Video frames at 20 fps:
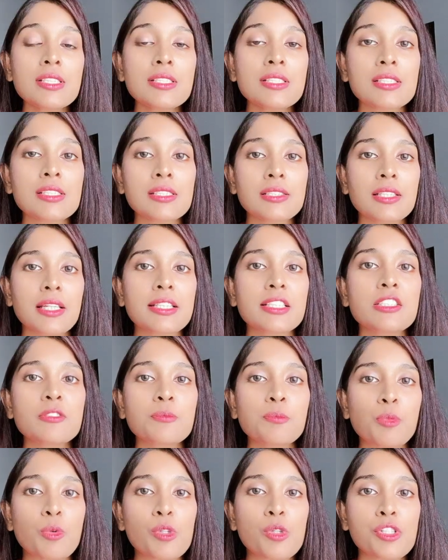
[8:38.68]
sun
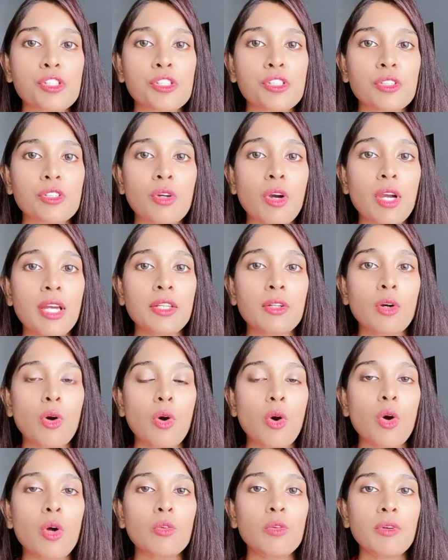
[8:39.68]
exposure and
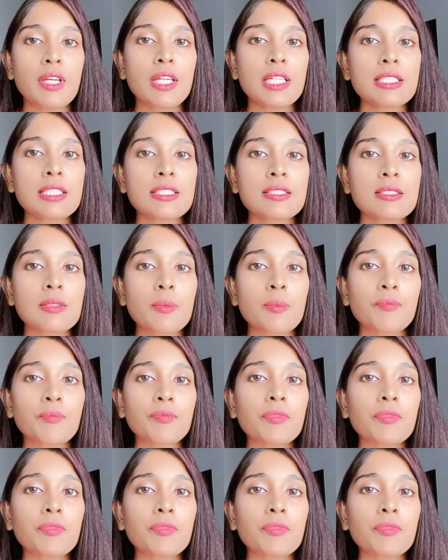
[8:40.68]
always